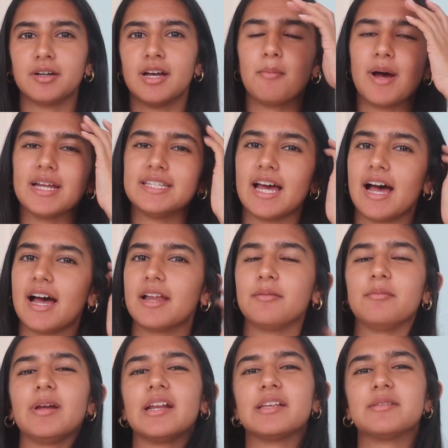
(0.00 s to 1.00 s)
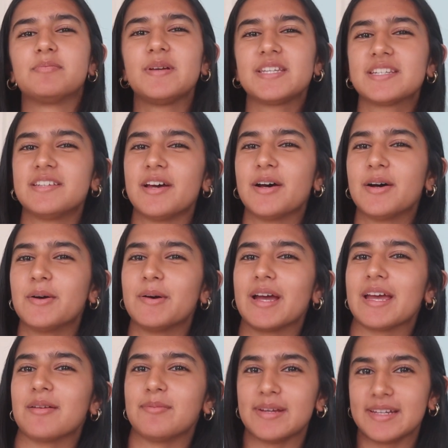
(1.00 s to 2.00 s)
My dad made us pizza dough
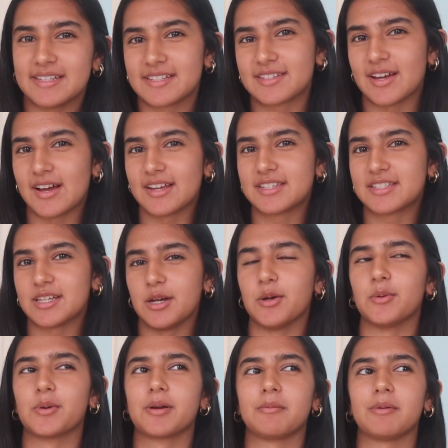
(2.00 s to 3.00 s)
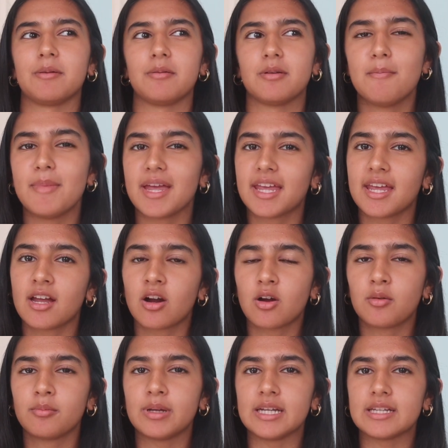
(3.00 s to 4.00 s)
and pizza sauce, so we're going to be making our
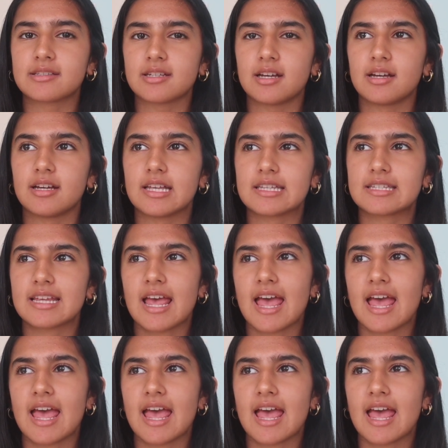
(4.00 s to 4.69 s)
own pizzas